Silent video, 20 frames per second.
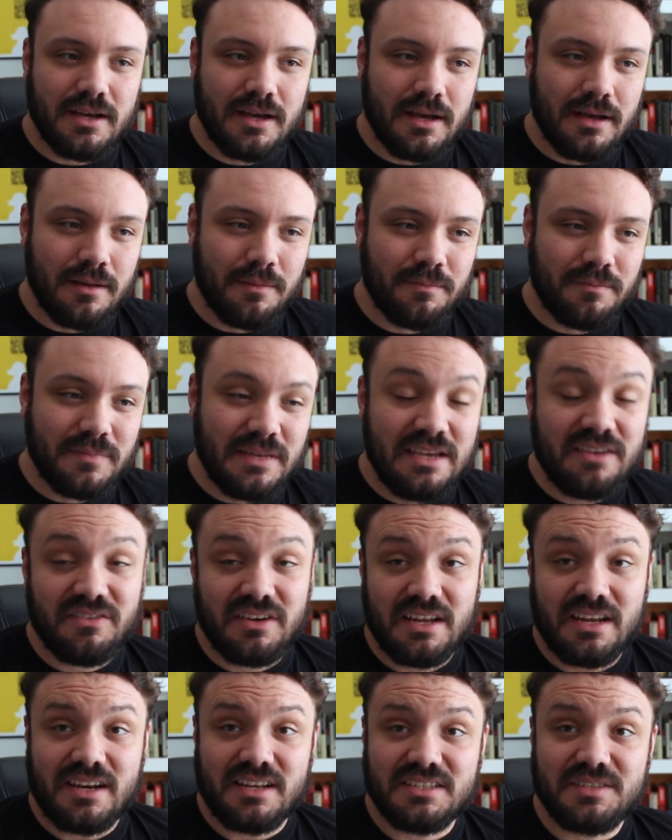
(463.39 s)
um,
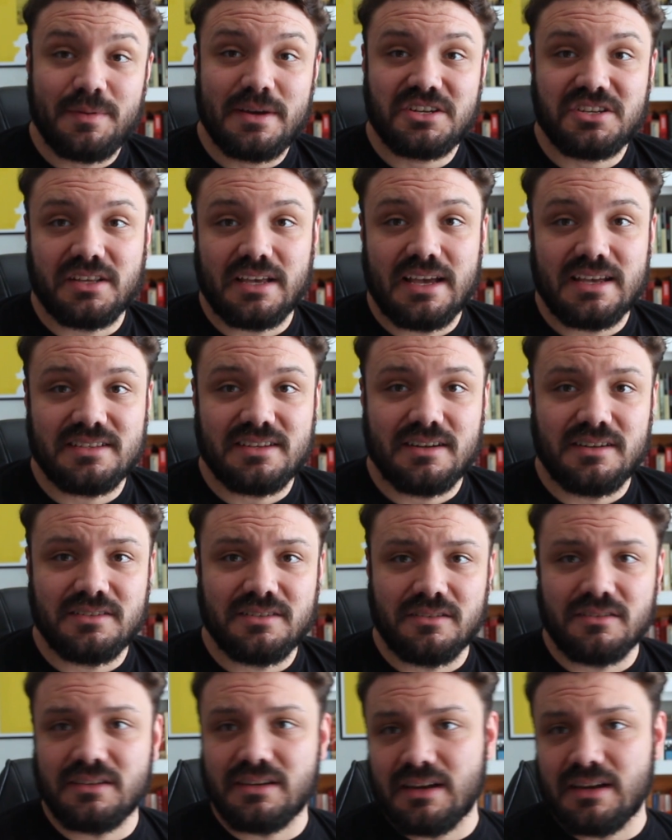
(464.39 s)
even and especially as an adult.